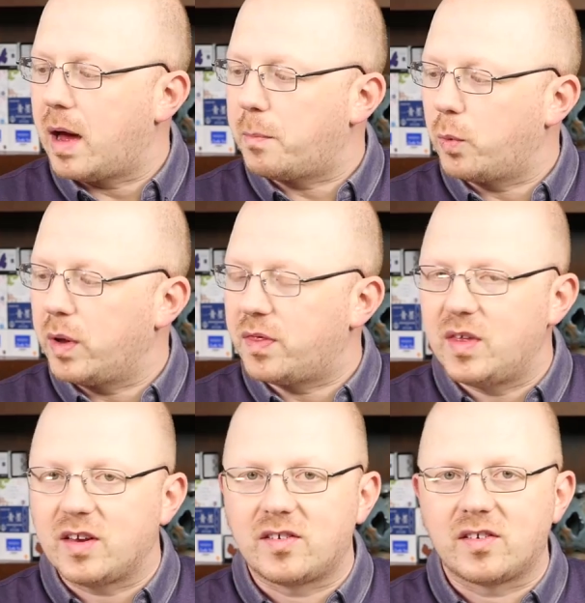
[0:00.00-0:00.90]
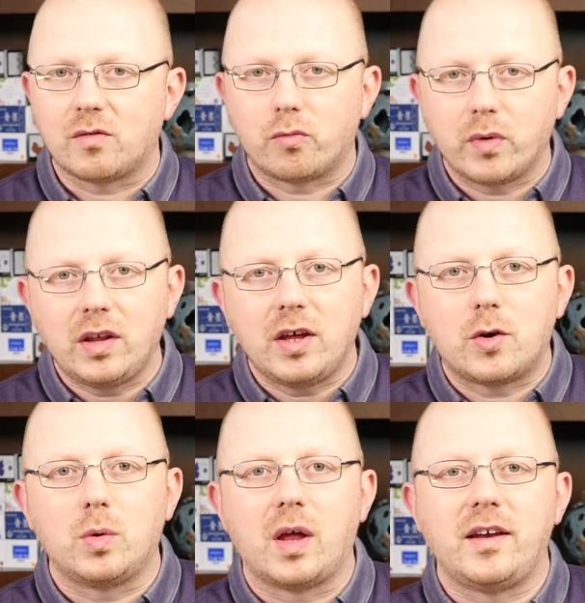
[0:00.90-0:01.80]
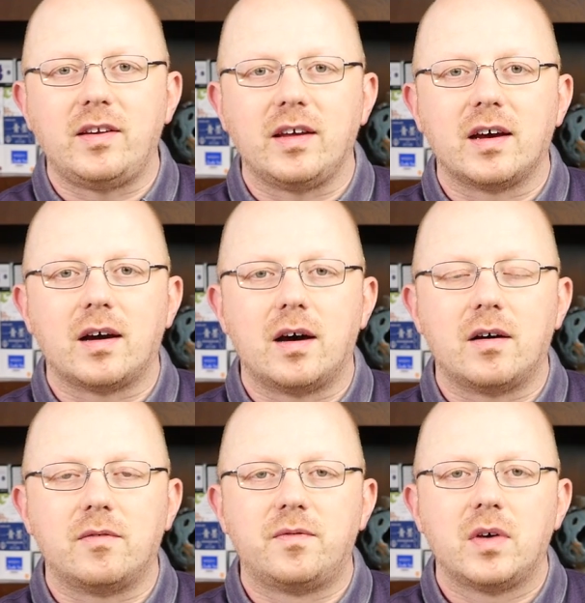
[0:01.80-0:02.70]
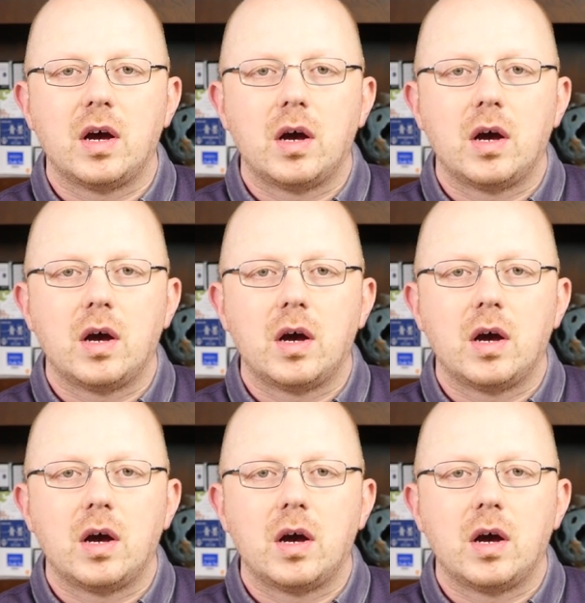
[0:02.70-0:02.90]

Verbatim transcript: up with this really cool idea of